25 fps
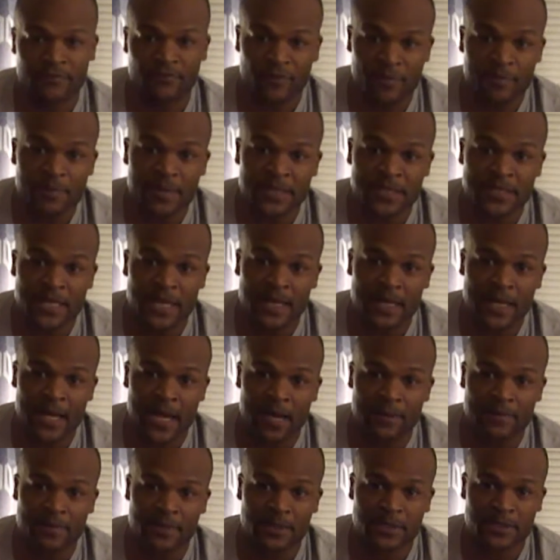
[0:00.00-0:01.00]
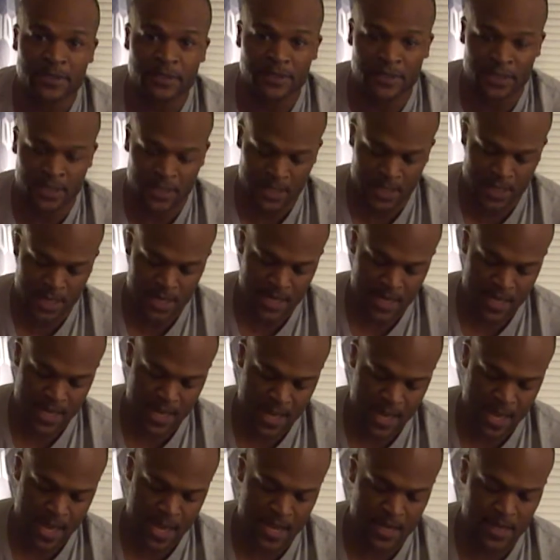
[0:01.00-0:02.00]
from Midtown Comics.
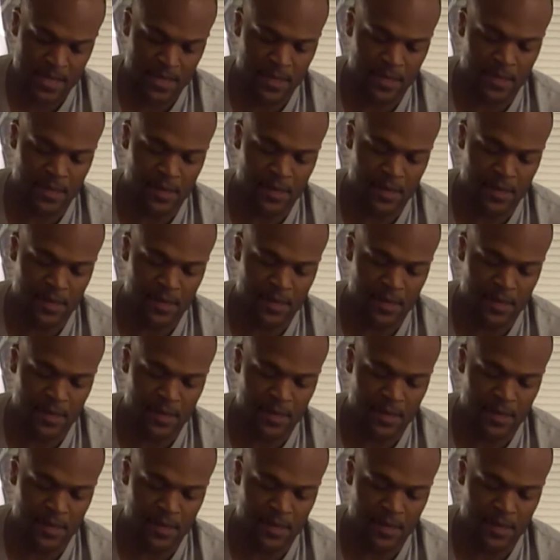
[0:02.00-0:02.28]
And